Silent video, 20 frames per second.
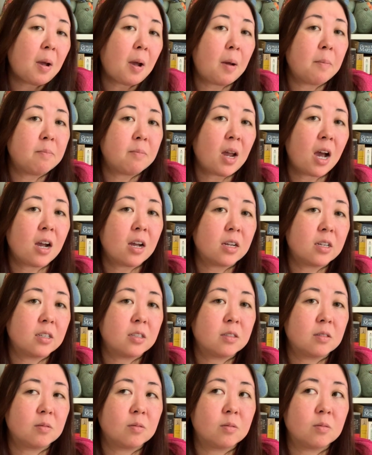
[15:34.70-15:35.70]
not
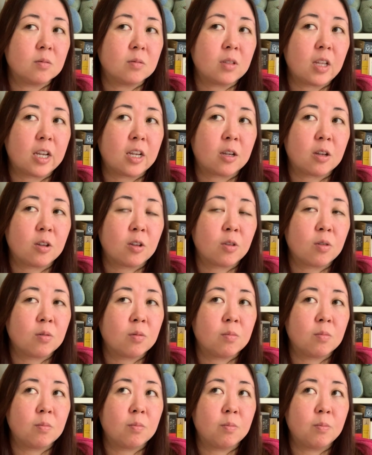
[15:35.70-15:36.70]
like
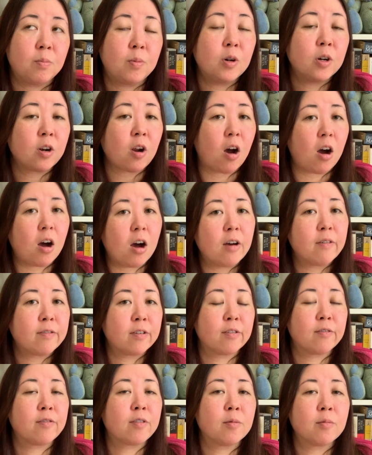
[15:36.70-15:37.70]
put
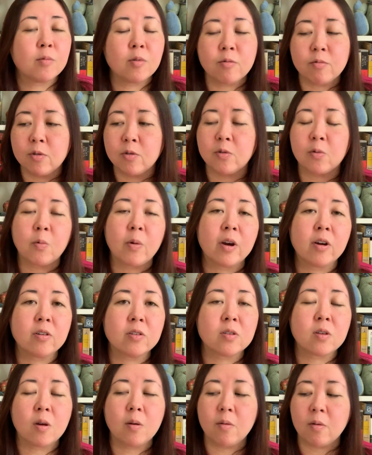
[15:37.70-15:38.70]
off from Ruth
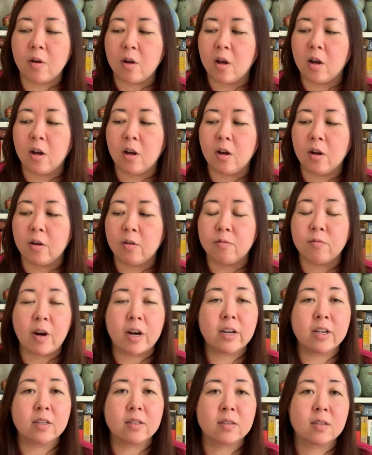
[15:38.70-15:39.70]
Ware's
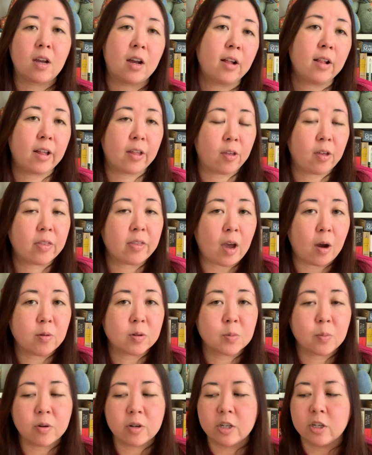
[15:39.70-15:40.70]
writing style. I thought that
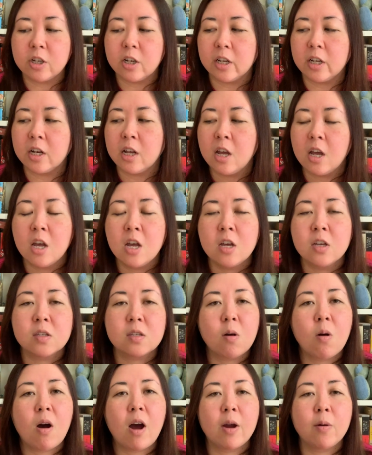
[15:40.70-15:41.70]
was pretty good.
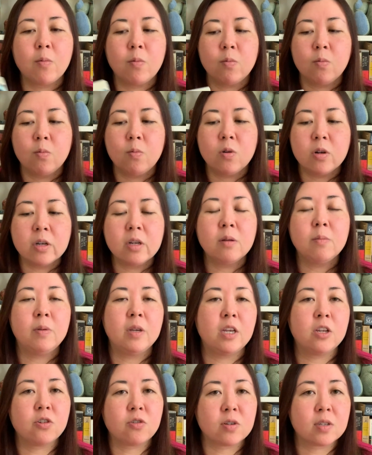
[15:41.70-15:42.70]
So I would be
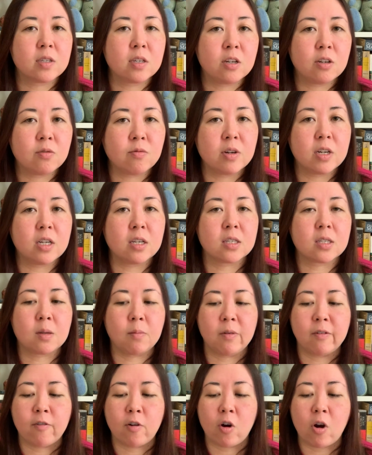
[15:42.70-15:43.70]
interested in reading
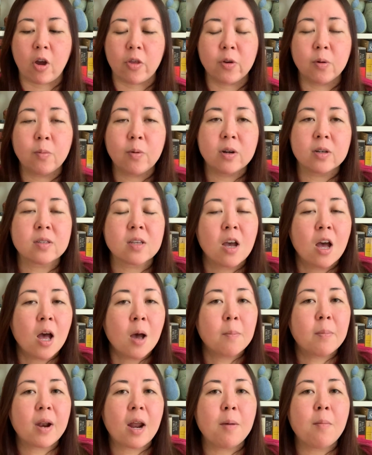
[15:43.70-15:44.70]
some of her other books,
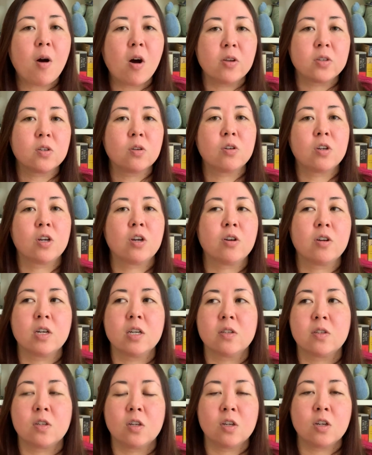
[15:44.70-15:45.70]
but I'm also
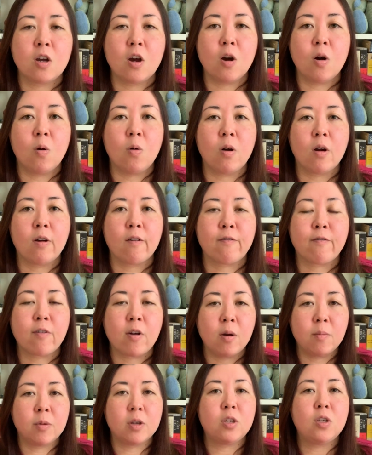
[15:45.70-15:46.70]
curious to know
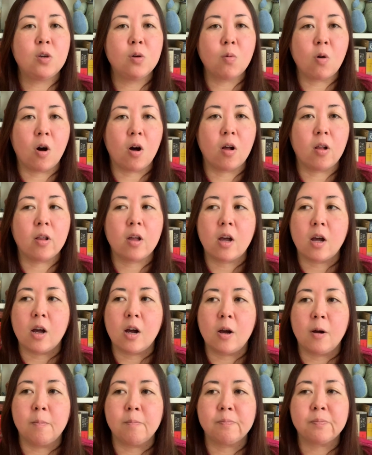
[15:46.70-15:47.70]
from you
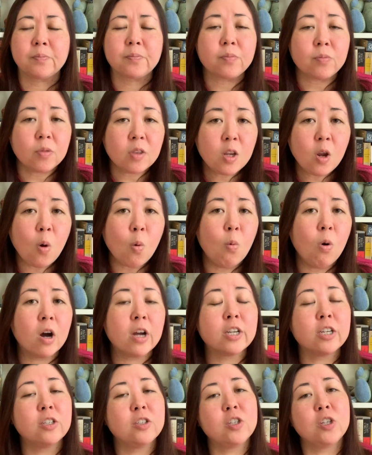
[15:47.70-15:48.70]
all,
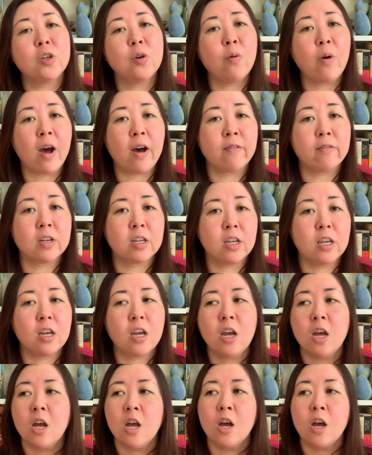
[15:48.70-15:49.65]
one, do you have any